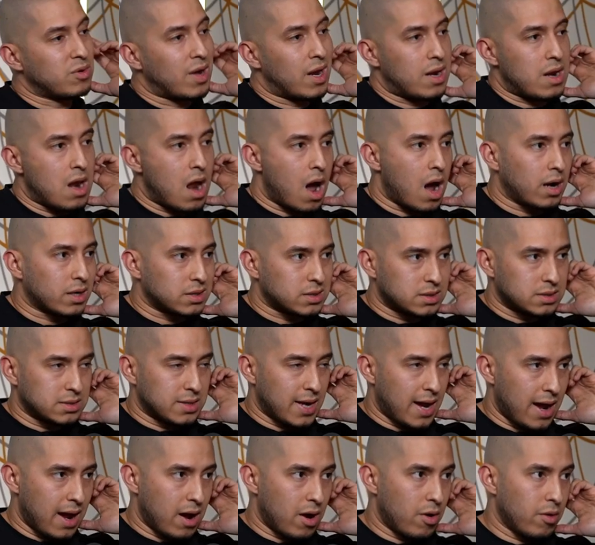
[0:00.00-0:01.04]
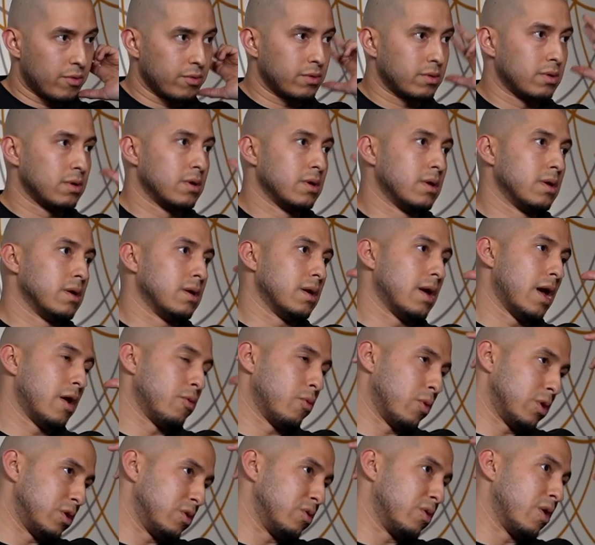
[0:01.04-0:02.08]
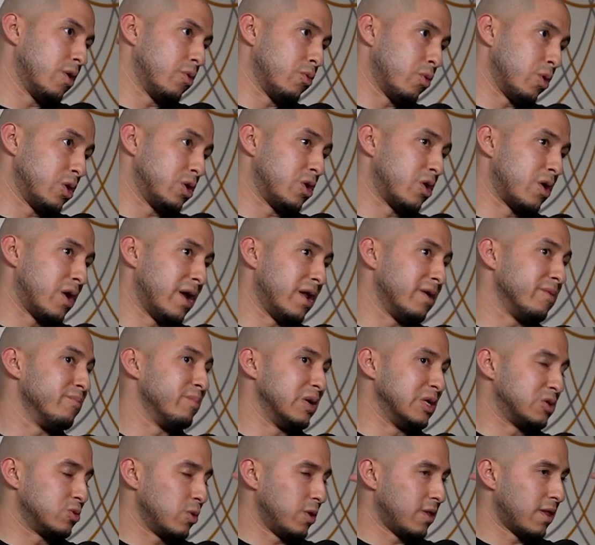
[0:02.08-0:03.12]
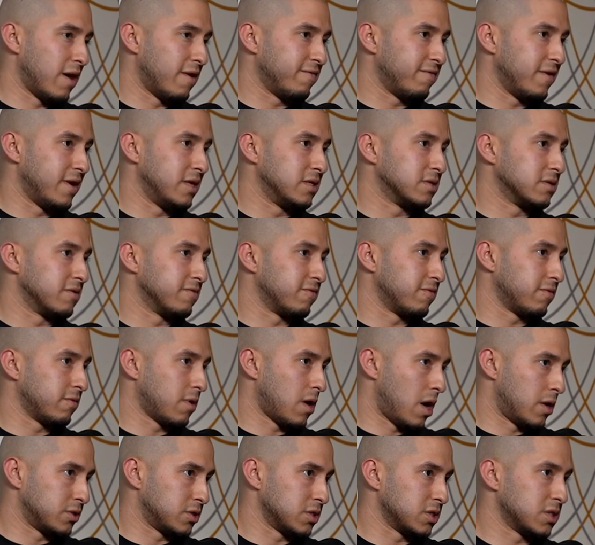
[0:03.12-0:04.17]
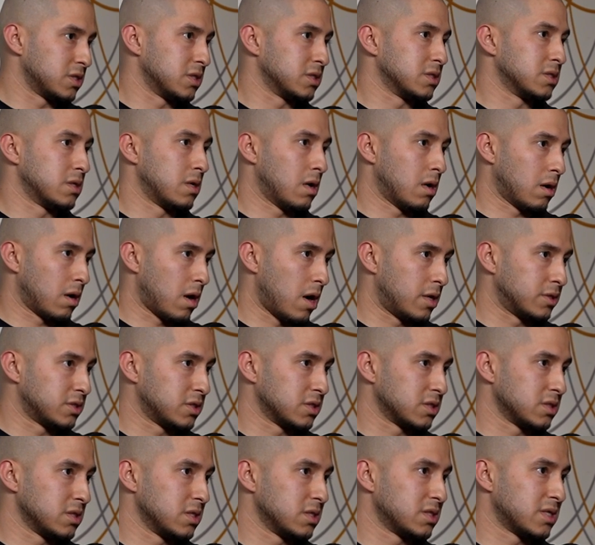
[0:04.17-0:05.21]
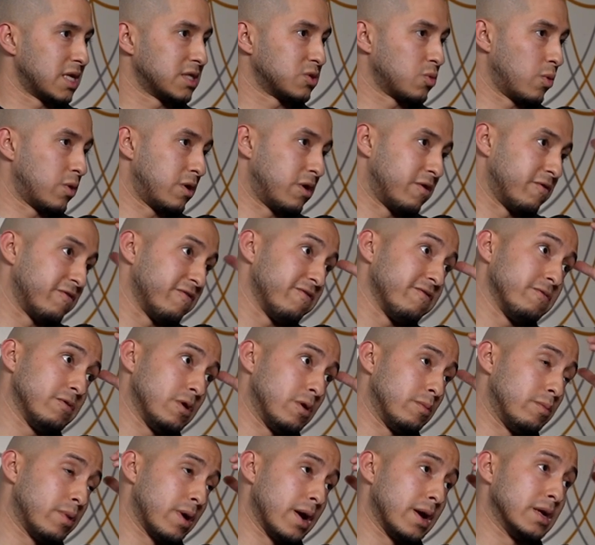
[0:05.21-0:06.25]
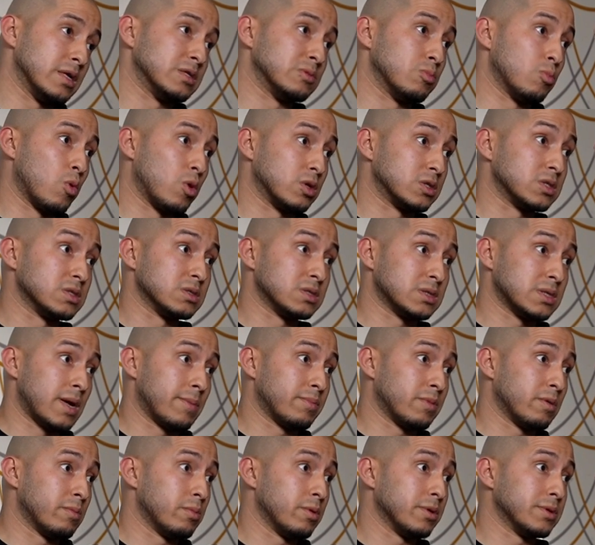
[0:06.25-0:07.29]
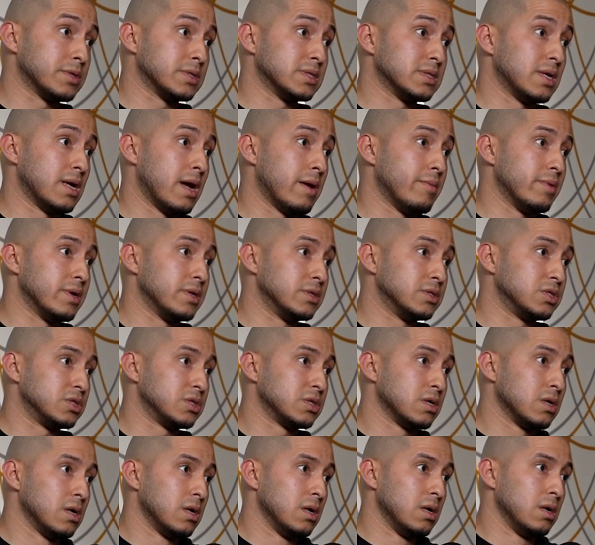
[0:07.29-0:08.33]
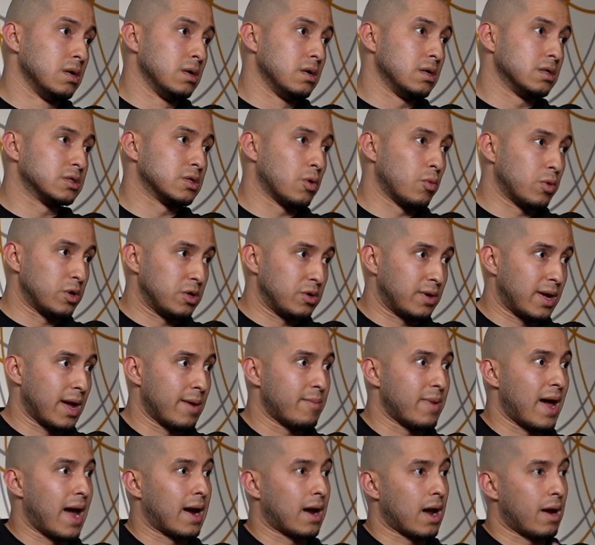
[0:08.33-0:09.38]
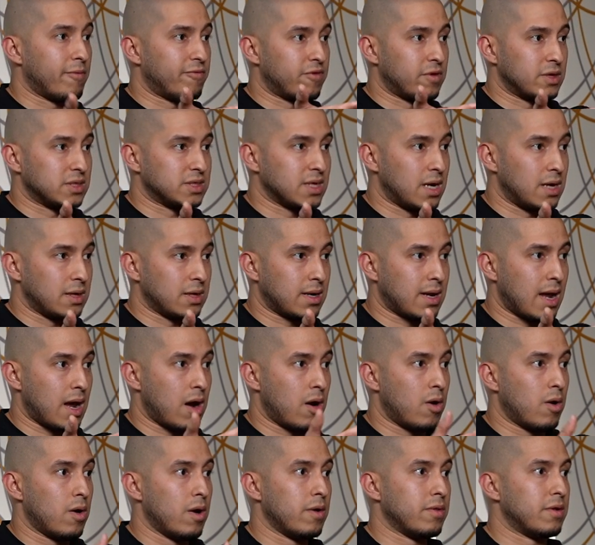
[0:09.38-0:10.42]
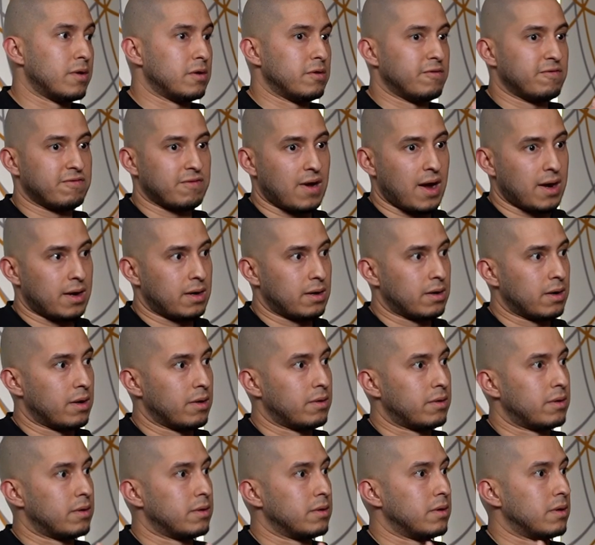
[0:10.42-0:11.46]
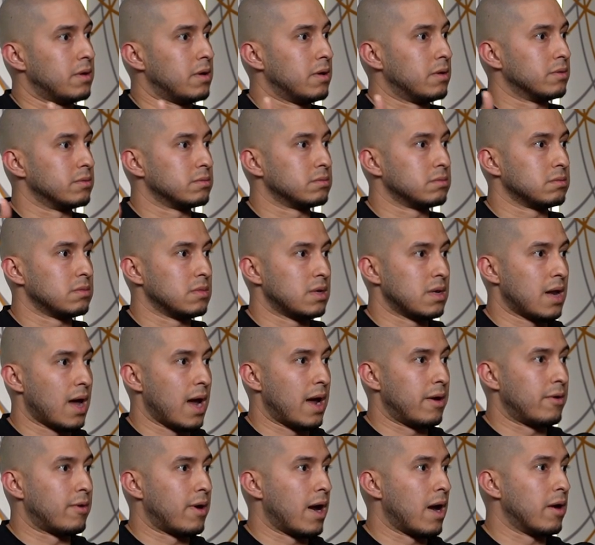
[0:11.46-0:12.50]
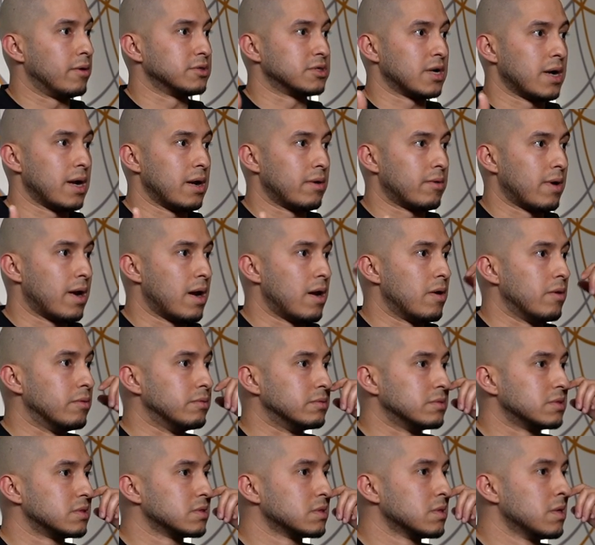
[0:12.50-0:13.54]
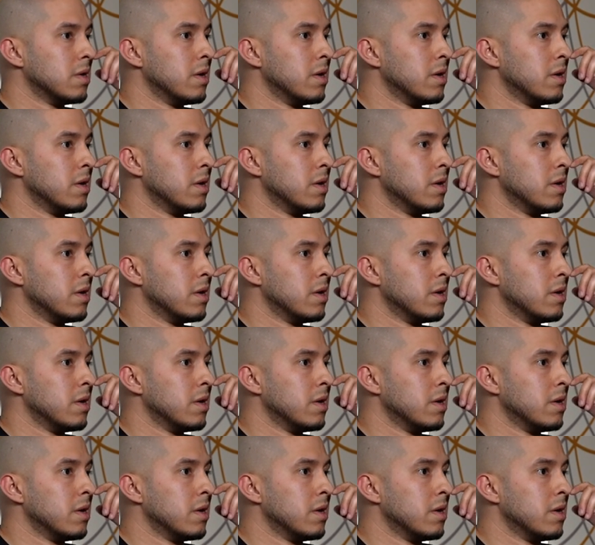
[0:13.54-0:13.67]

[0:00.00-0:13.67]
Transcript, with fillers: you get knocked down, and when you when you're in between that phase of consciousness and unconsciousness that's when your your brain is more susceptible to damage so when you get back up for a 10 count and then you fight another you know nine rounds or eight rounds yeah.